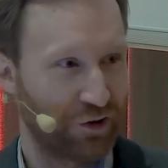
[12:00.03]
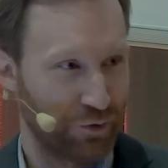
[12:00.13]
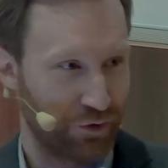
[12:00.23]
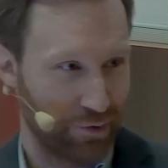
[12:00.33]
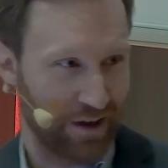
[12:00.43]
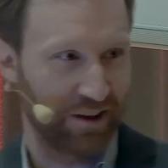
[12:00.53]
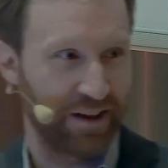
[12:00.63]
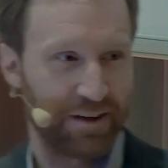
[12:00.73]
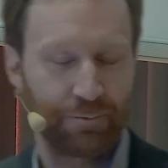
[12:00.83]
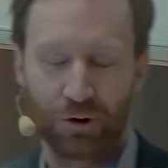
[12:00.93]
to actually
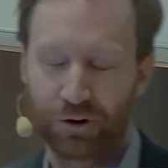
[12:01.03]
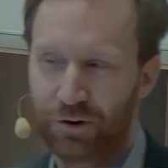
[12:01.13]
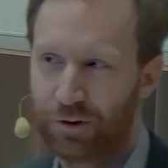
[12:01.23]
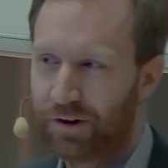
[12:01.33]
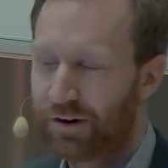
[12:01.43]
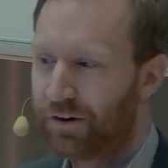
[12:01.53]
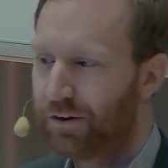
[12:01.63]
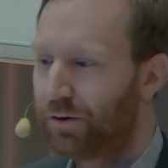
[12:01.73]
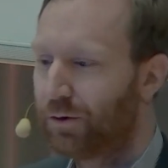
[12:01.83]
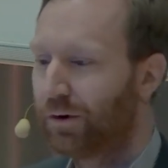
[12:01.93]
get folk to
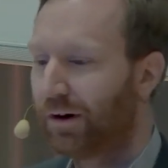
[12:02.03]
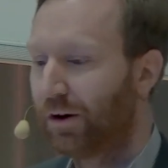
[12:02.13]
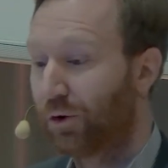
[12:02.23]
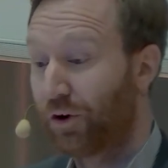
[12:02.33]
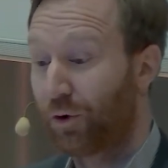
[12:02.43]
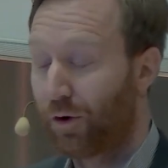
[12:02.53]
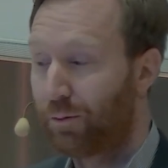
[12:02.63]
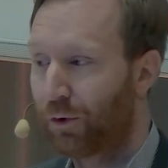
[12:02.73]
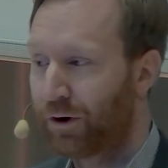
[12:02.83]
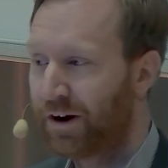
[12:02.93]
log on or
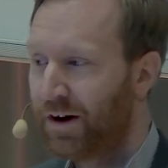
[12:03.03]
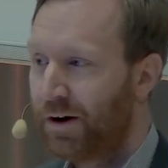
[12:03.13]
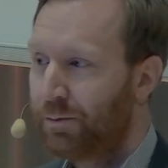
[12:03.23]
onboard.